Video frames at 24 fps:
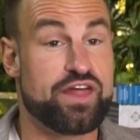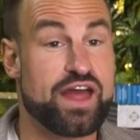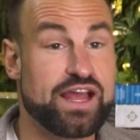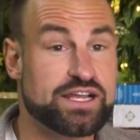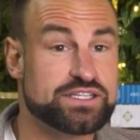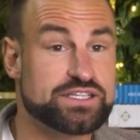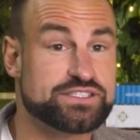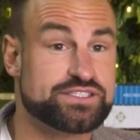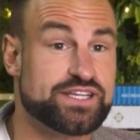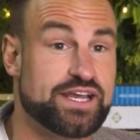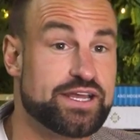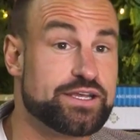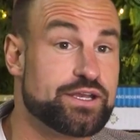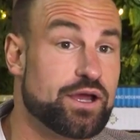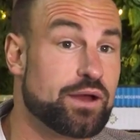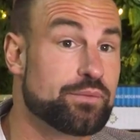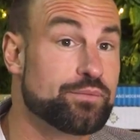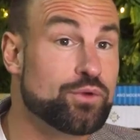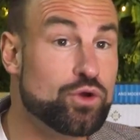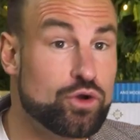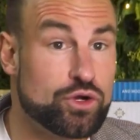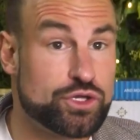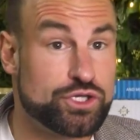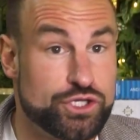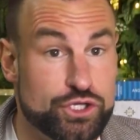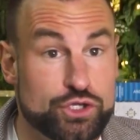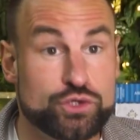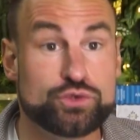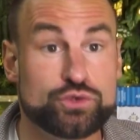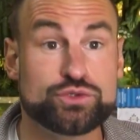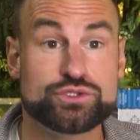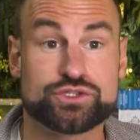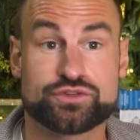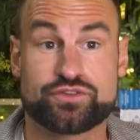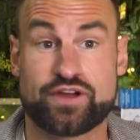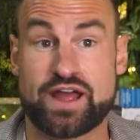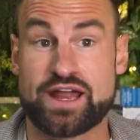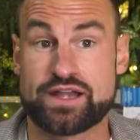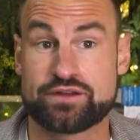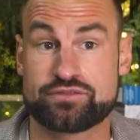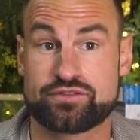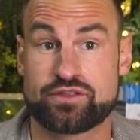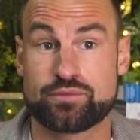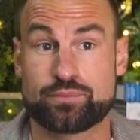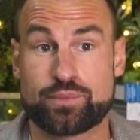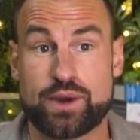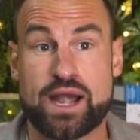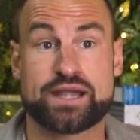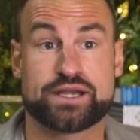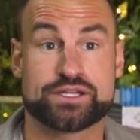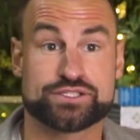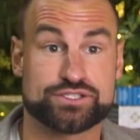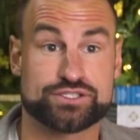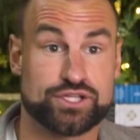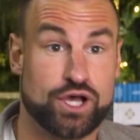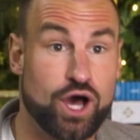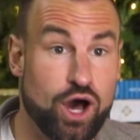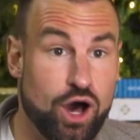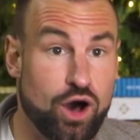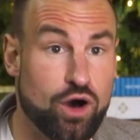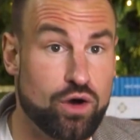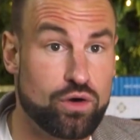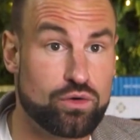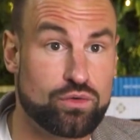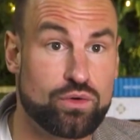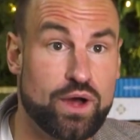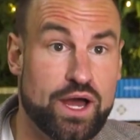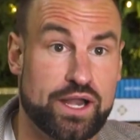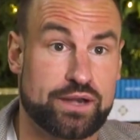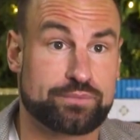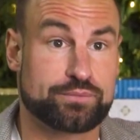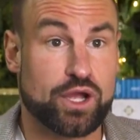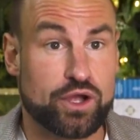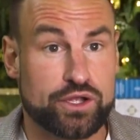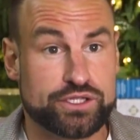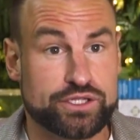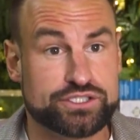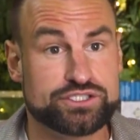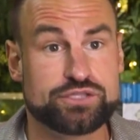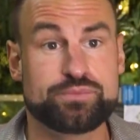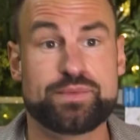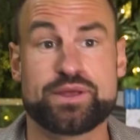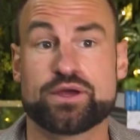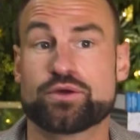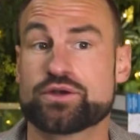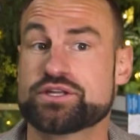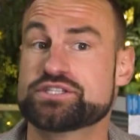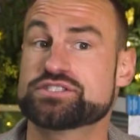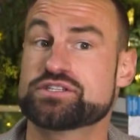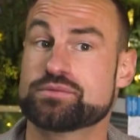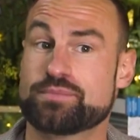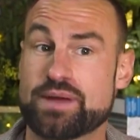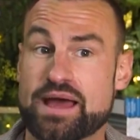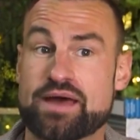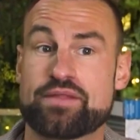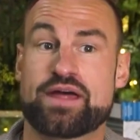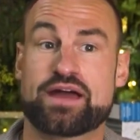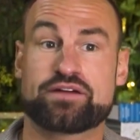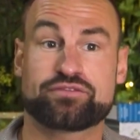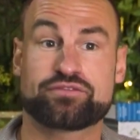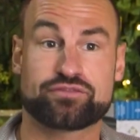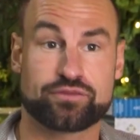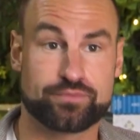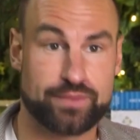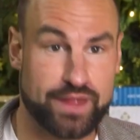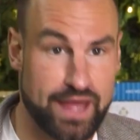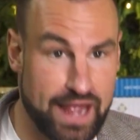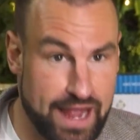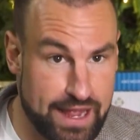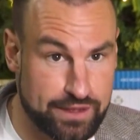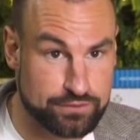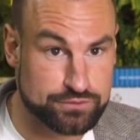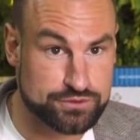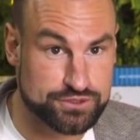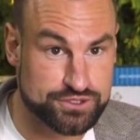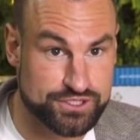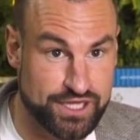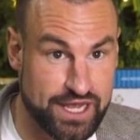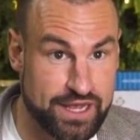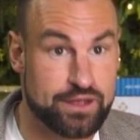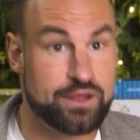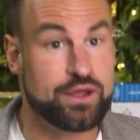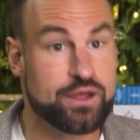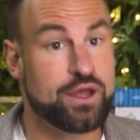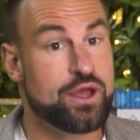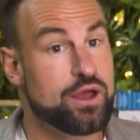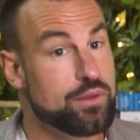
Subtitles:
That said, I'm not a huge fan of the brand as a whole, and I'm going to be honest about that from the outset,